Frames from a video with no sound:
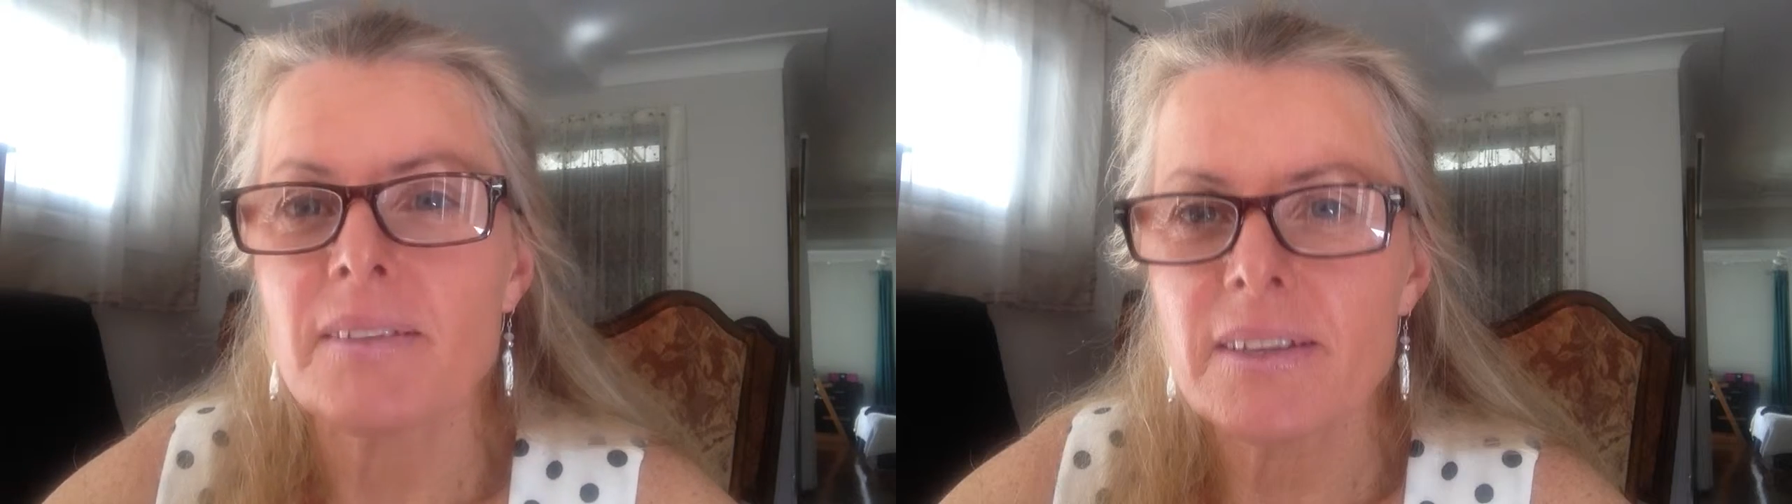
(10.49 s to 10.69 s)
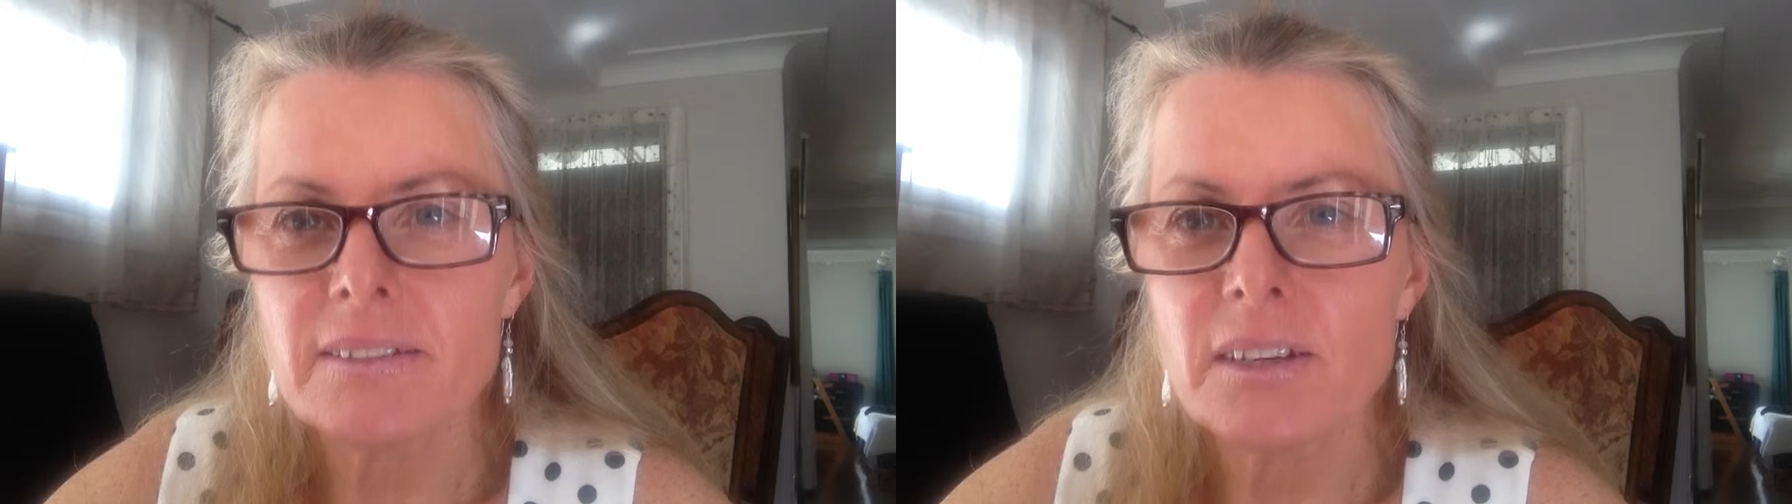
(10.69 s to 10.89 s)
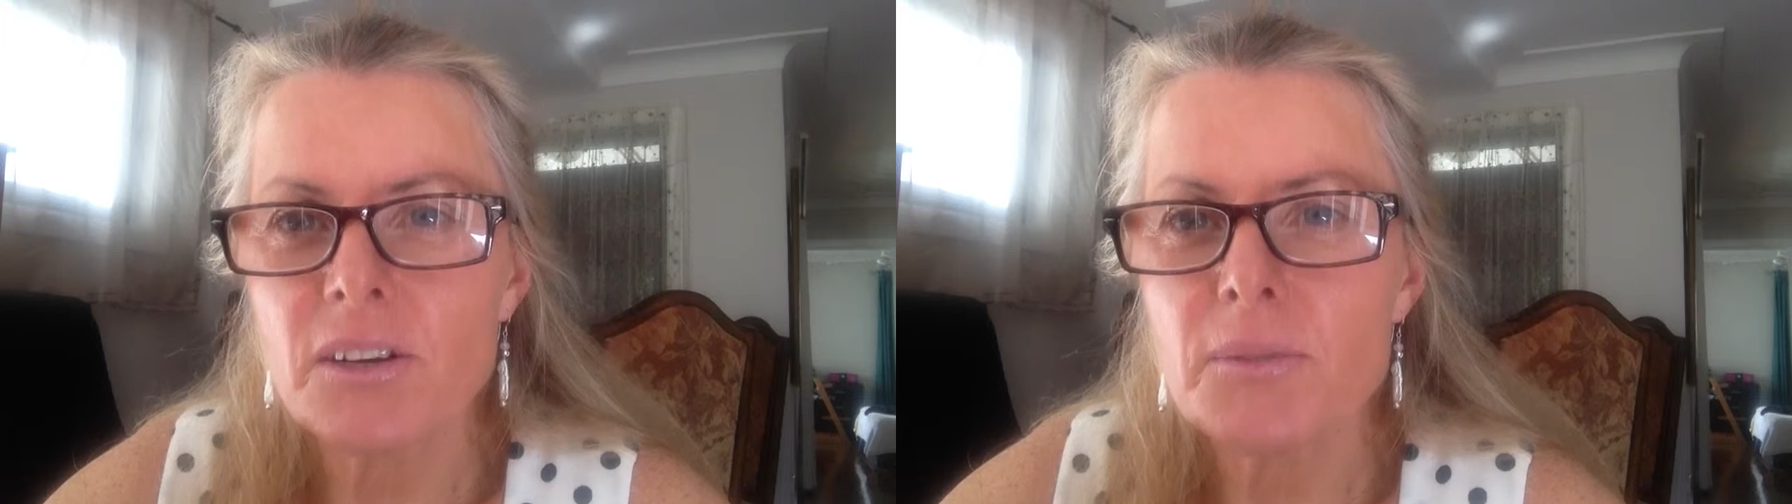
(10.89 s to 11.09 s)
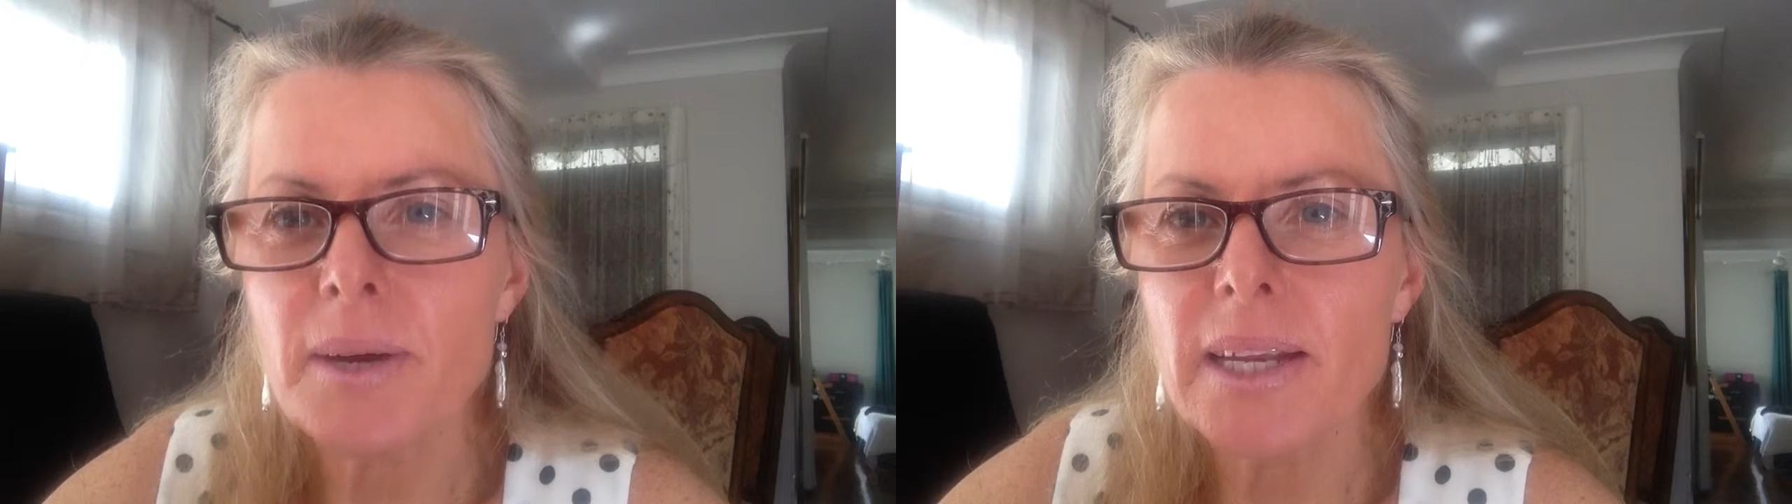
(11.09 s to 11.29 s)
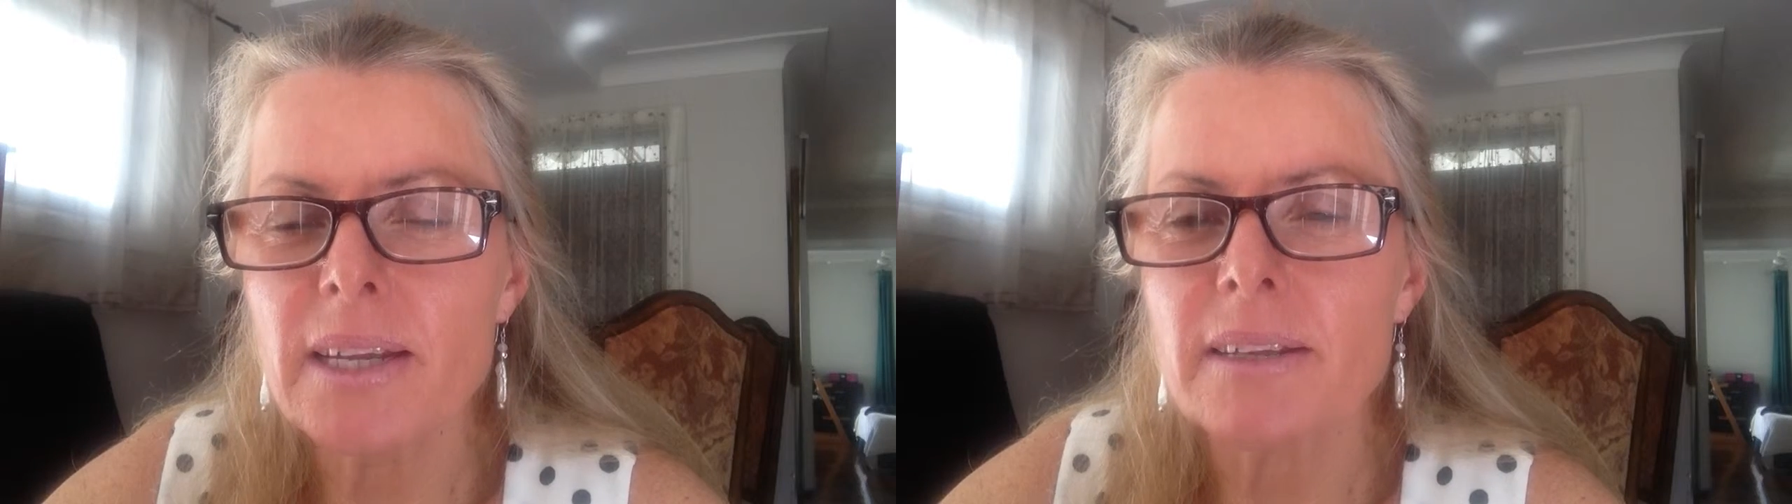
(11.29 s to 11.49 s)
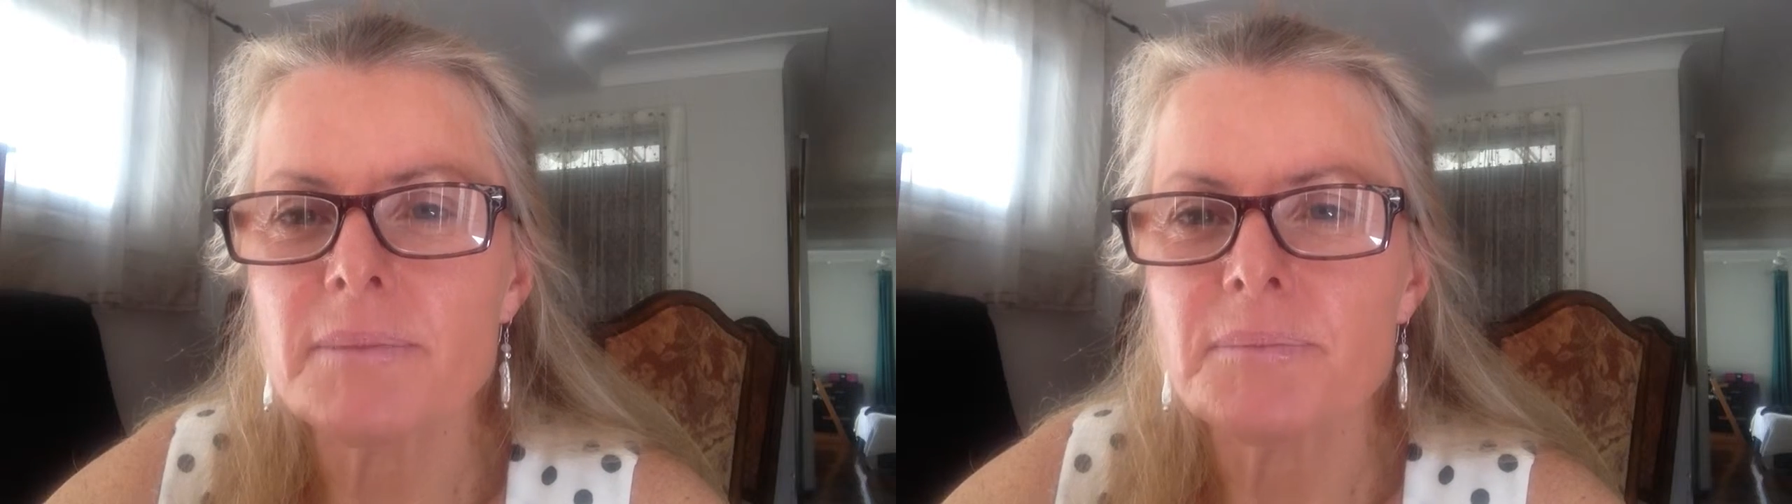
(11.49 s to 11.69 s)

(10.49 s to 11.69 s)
That's a lot of money.